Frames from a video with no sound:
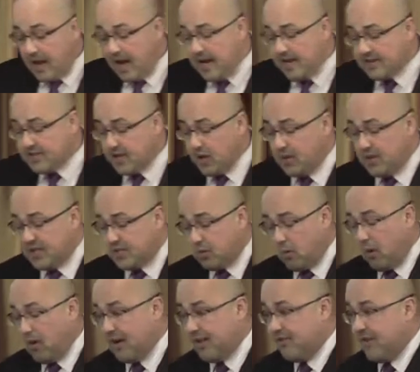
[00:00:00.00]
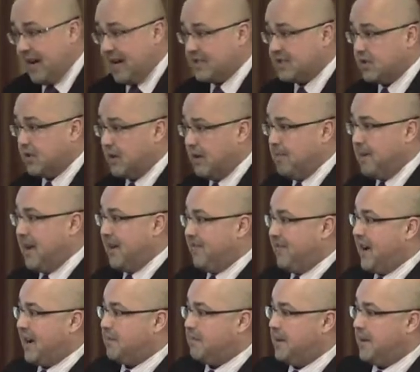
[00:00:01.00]
And so it's growing faster, and it may in
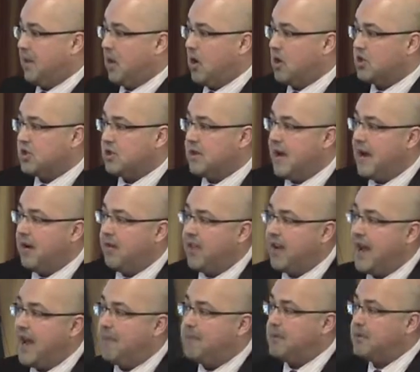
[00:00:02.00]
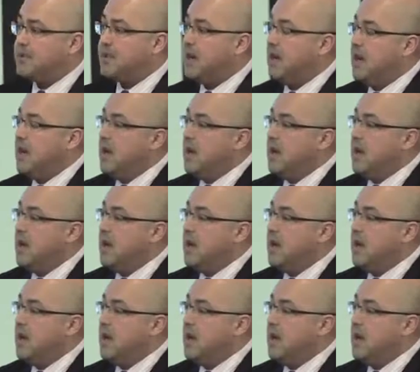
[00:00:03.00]
fact be larger now than Apple's.